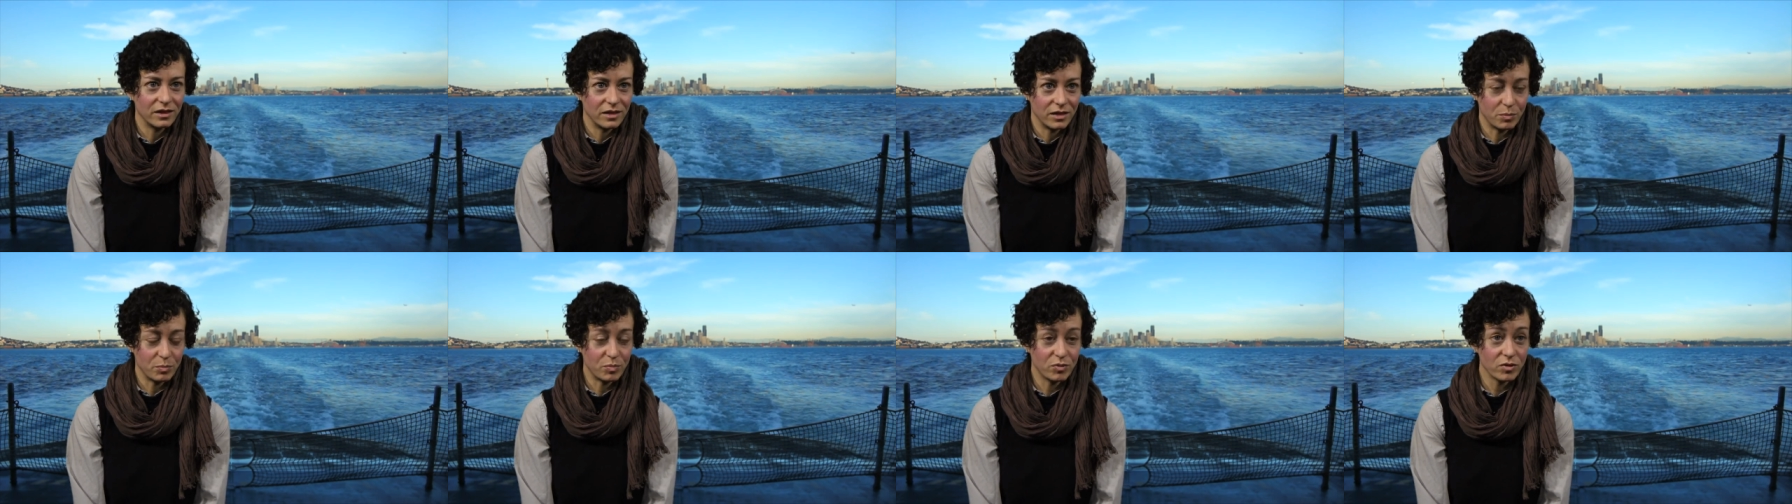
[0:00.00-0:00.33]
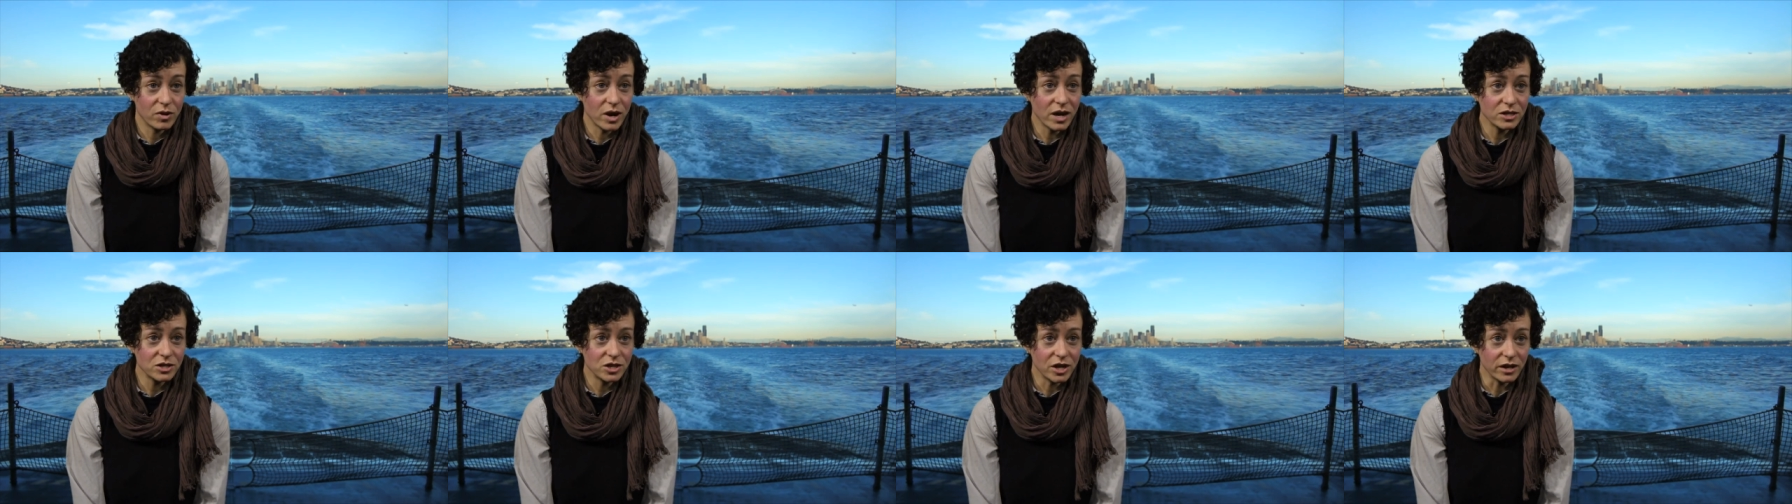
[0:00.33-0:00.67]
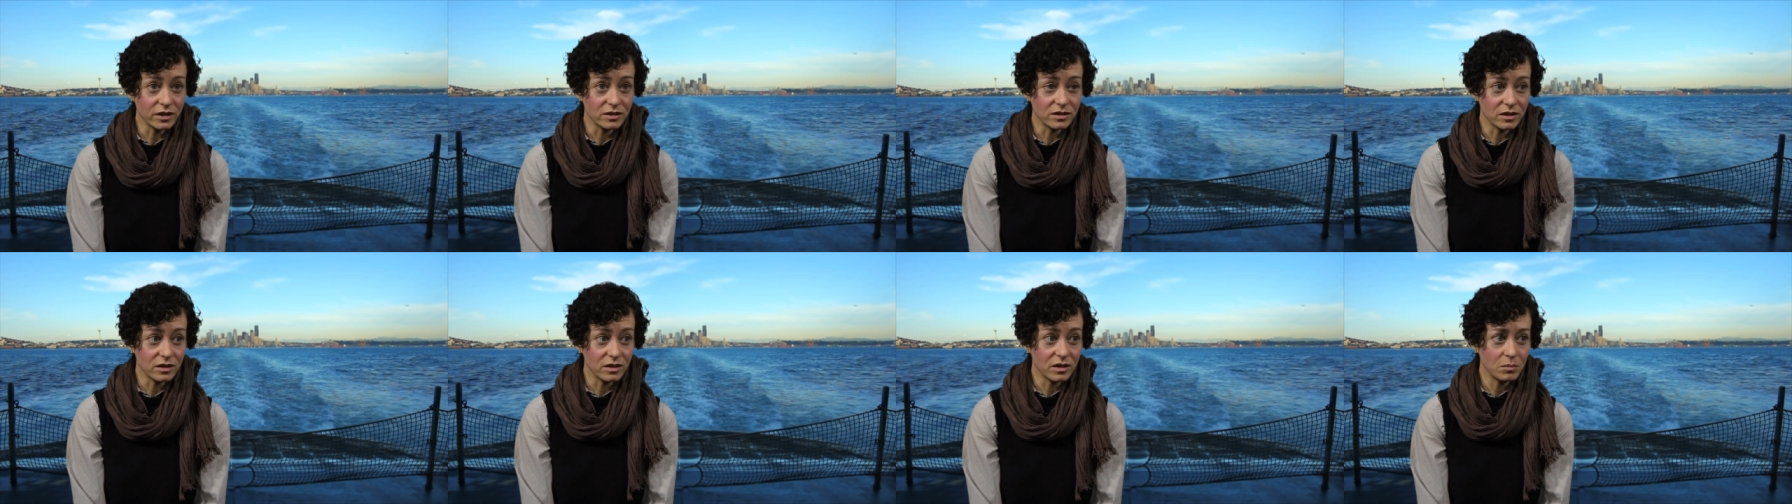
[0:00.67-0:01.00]
the
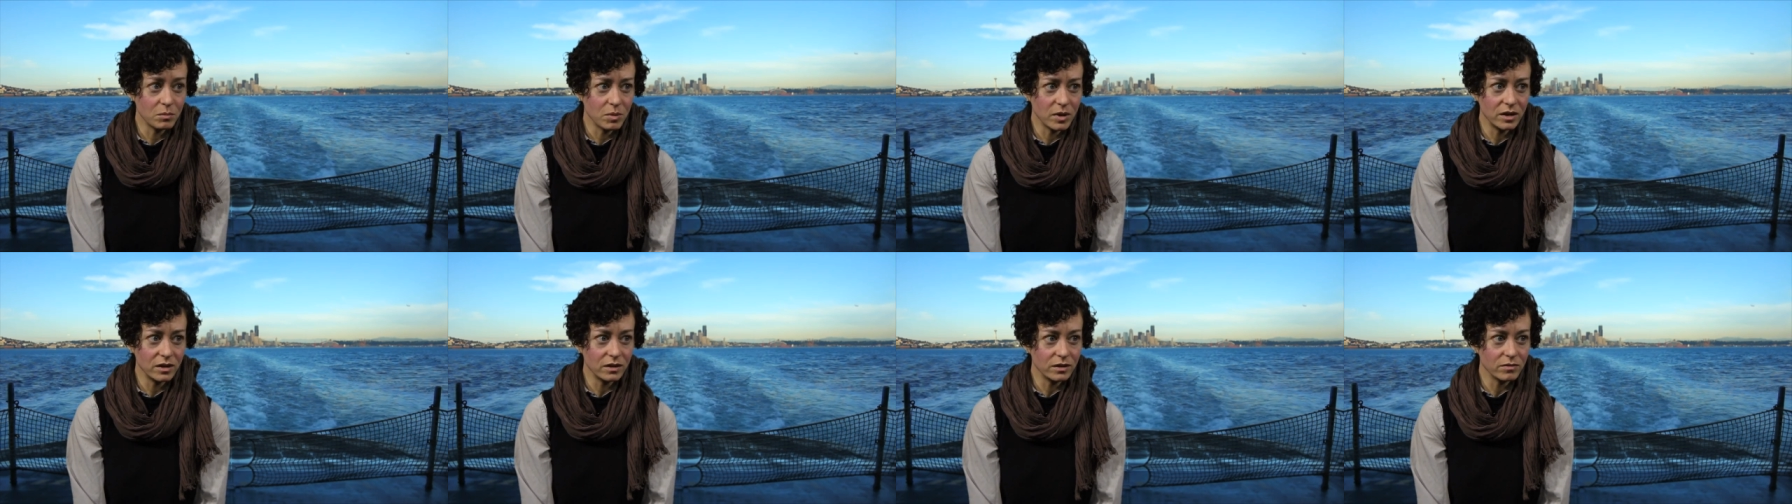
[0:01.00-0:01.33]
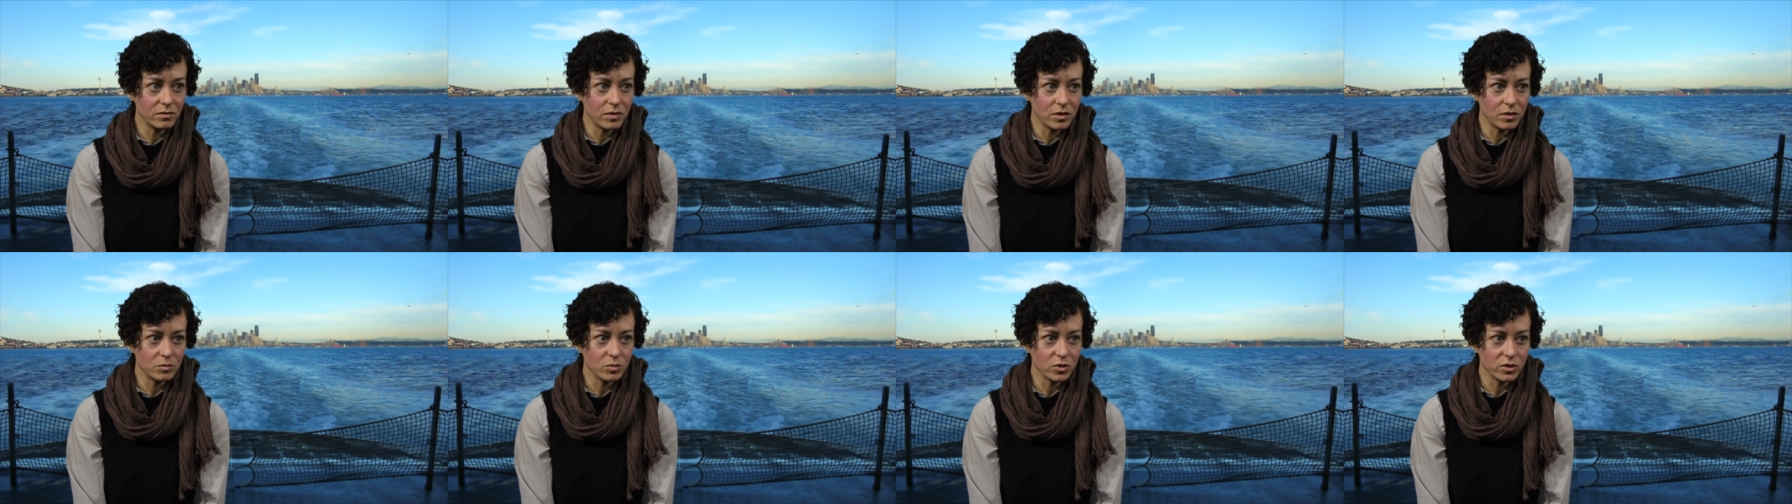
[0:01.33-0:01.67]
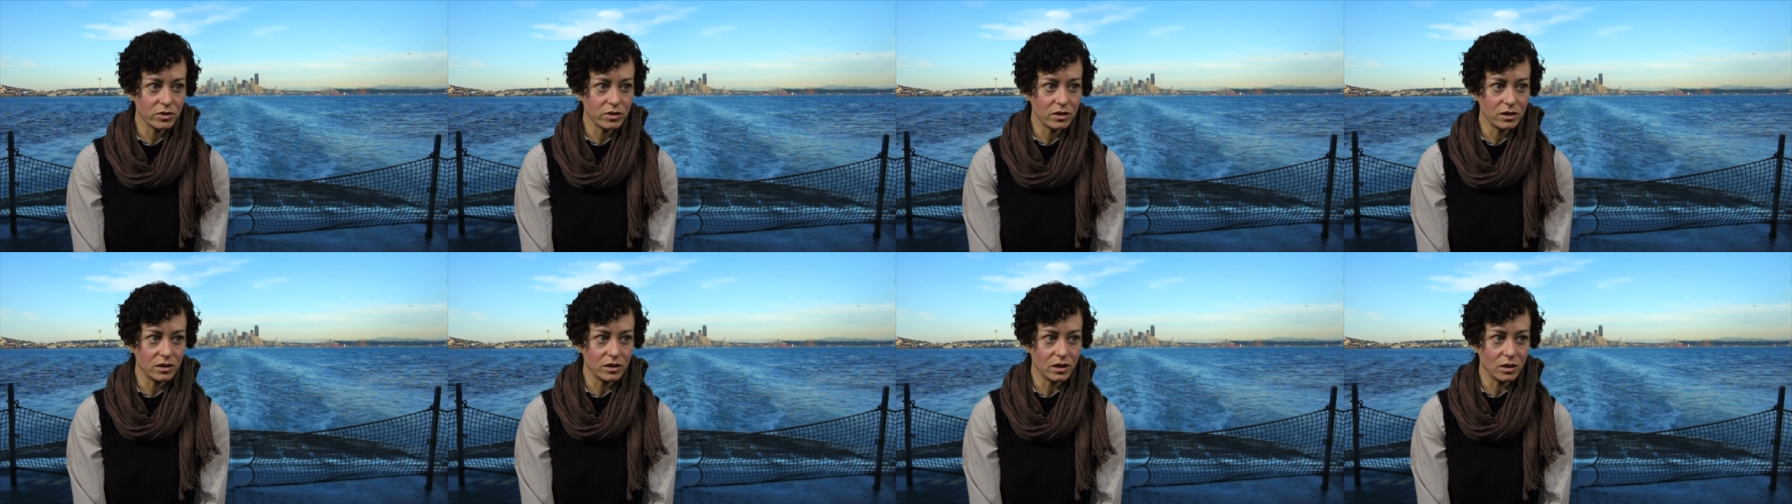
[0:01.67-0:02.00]
project, I think many of them were
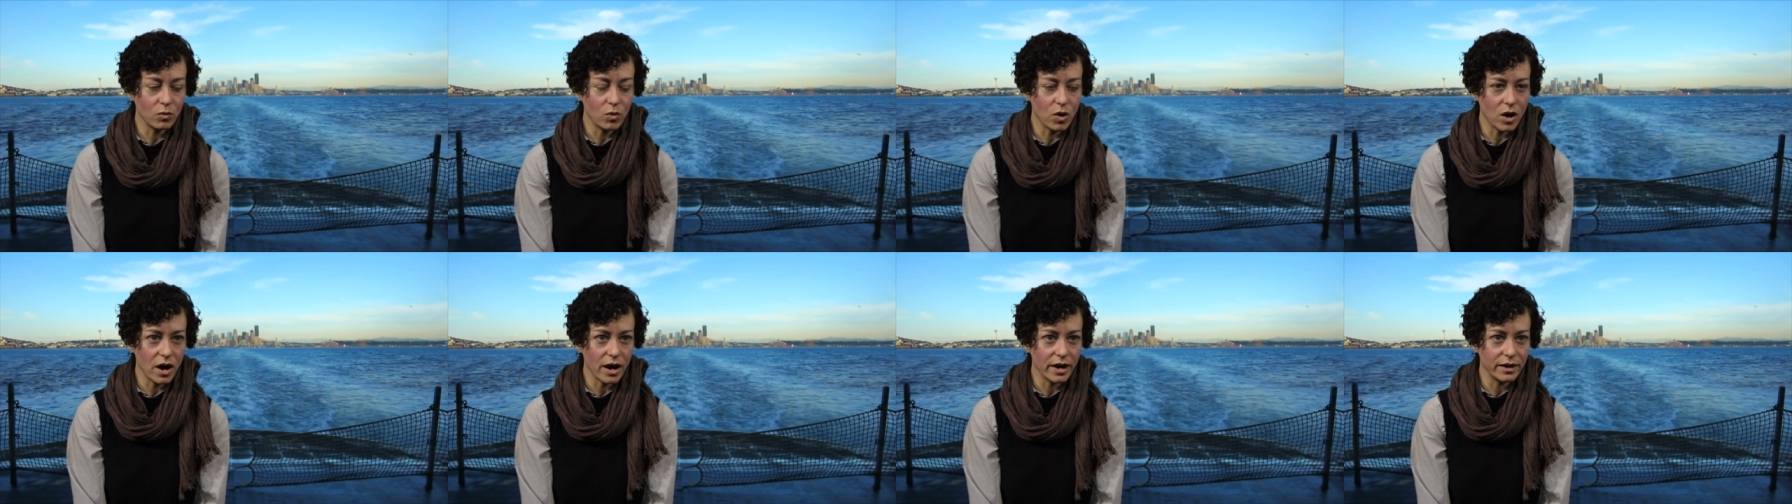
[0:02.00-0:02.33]
thinking, well,